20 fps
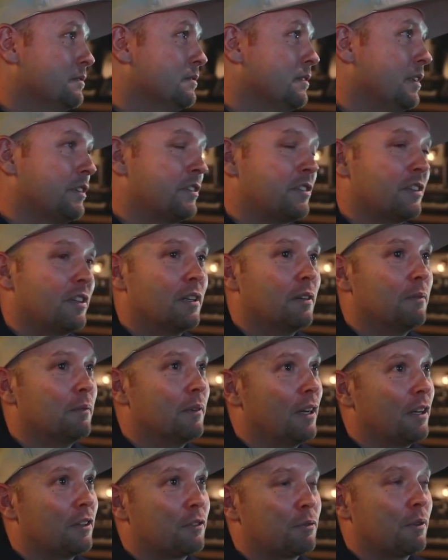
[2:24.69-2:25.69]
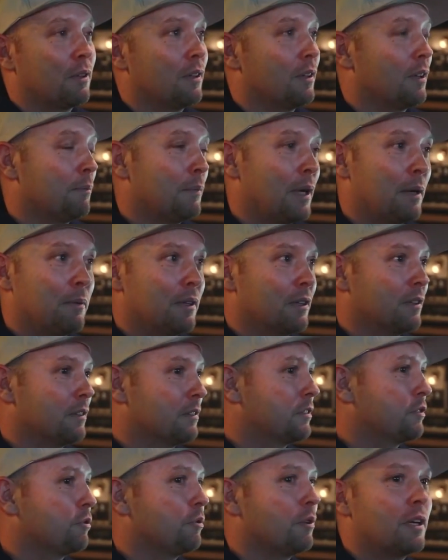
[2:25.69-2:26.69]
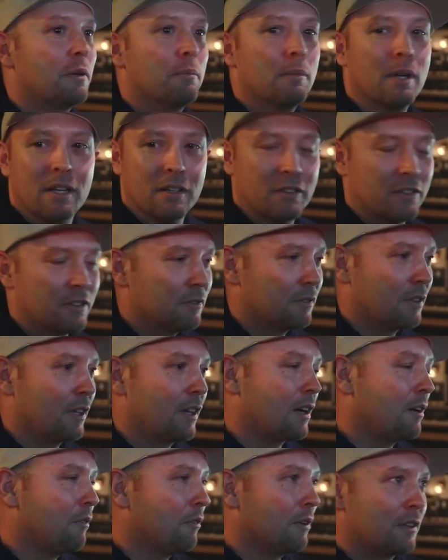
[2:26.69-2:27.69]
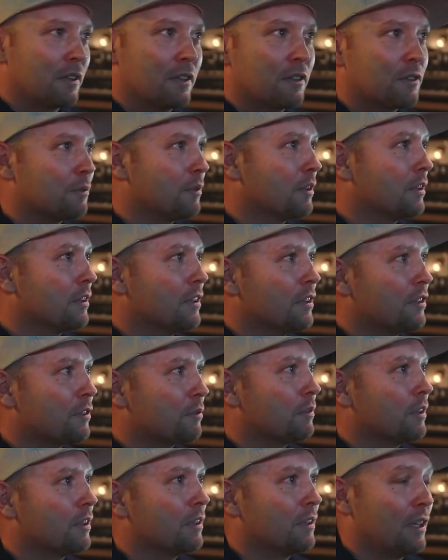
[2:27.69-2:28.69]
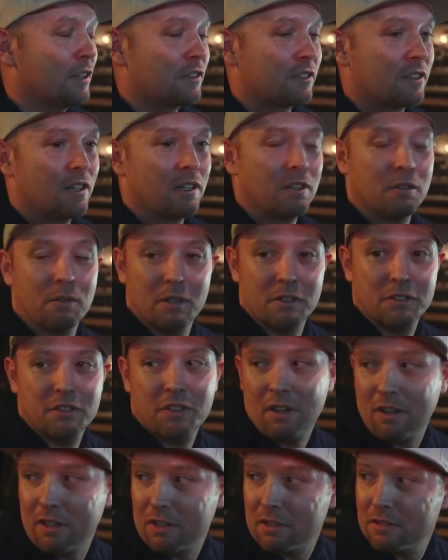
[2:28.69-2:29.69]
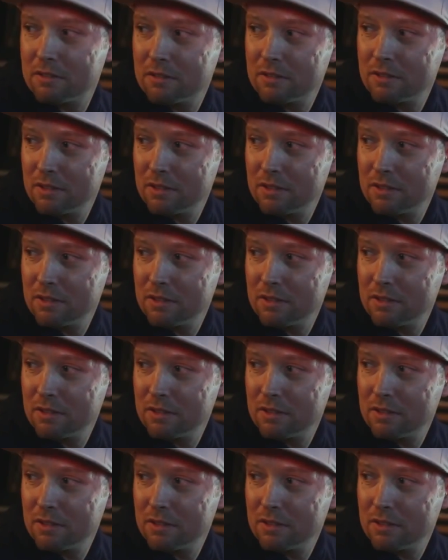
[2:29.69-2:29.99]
I sent him, and I swear, like, maybe in 20 minutes, he was like, I want this one and this one, and that's kind of where it started.